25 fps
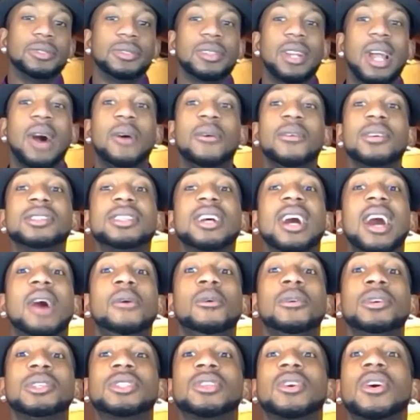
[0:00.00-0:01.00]
I
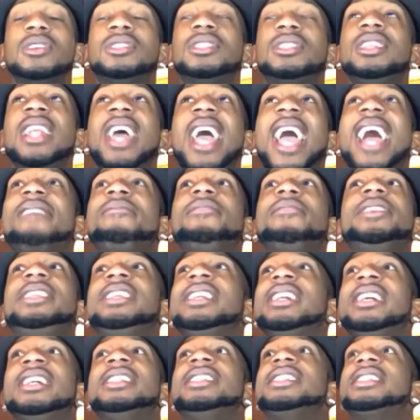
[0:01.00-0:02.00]
was cutting
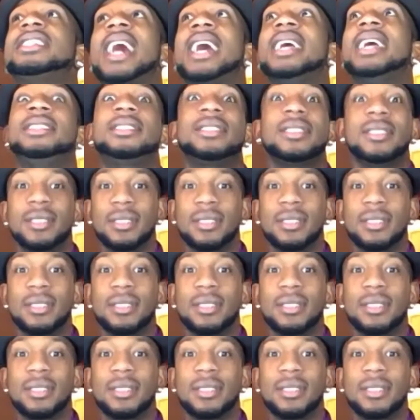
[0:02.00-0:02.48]
everything in sight.